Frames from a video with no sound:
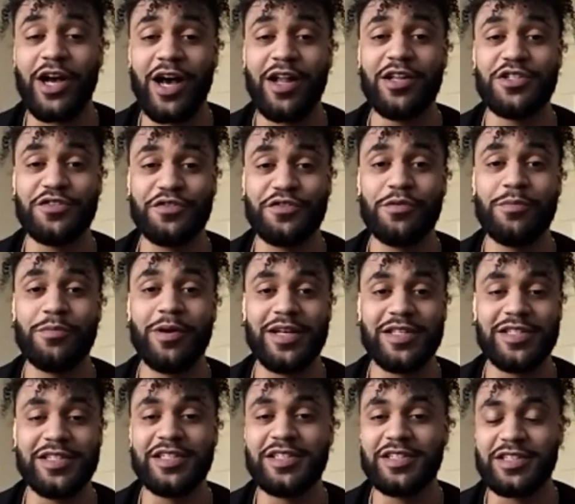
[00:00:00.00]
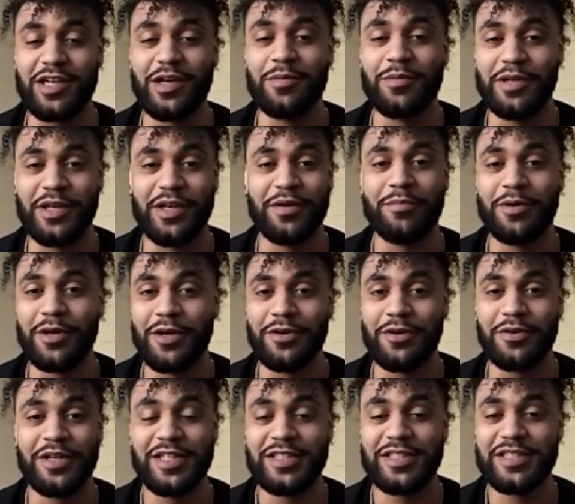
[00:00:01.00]
college football season coming up,
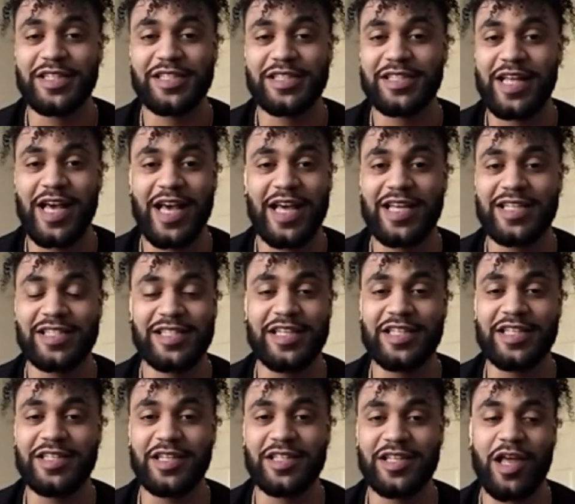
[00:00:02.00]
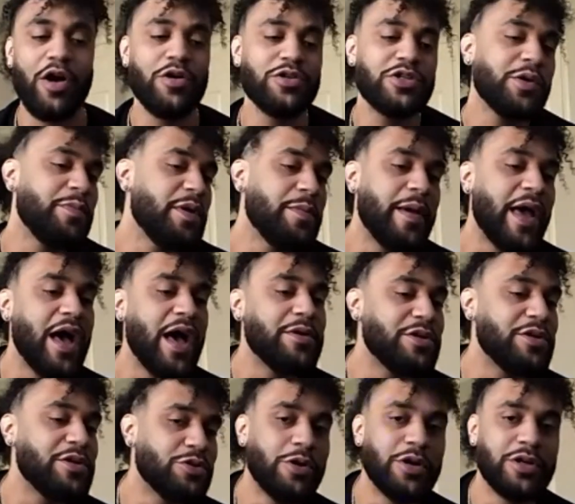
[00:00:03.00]
bro. It's not as easy as like, oh, it's gonna be Bama
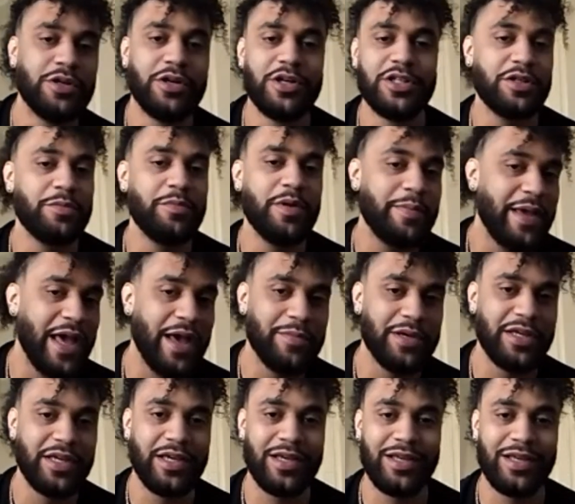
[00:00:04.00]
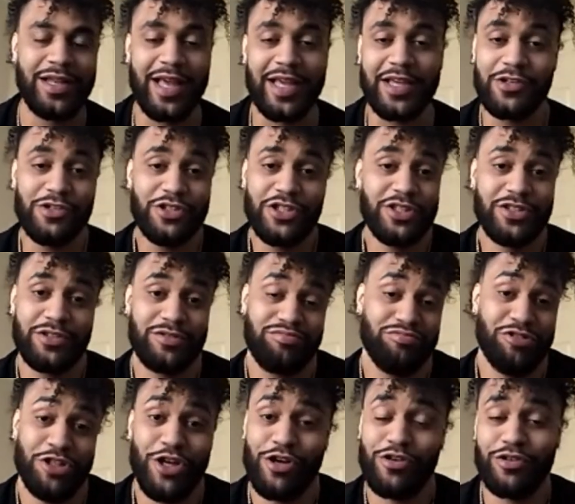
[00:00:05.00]
and Georgia, or it's gonna be Bama again. Like you
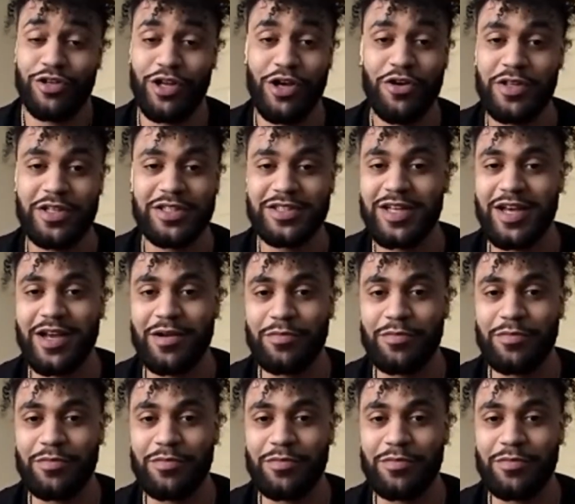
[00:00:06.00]
don't know this time,